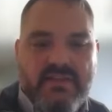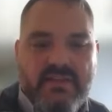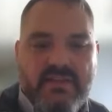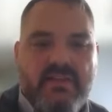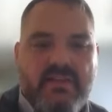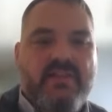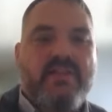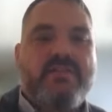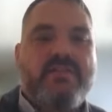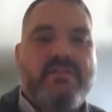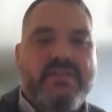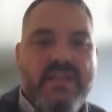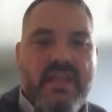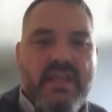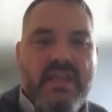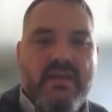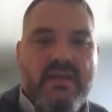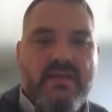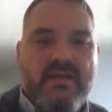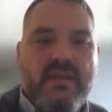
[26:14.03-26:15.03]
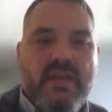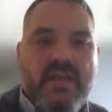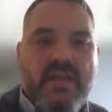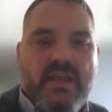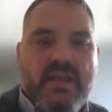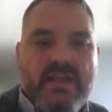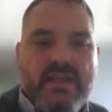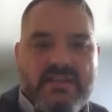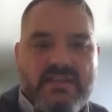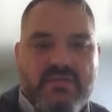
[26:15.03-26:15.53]
little understated,
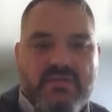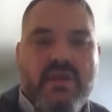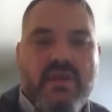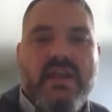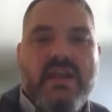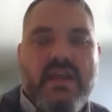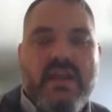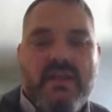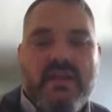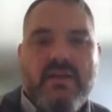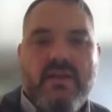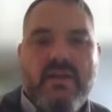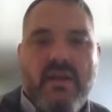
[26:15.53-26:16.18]
is training.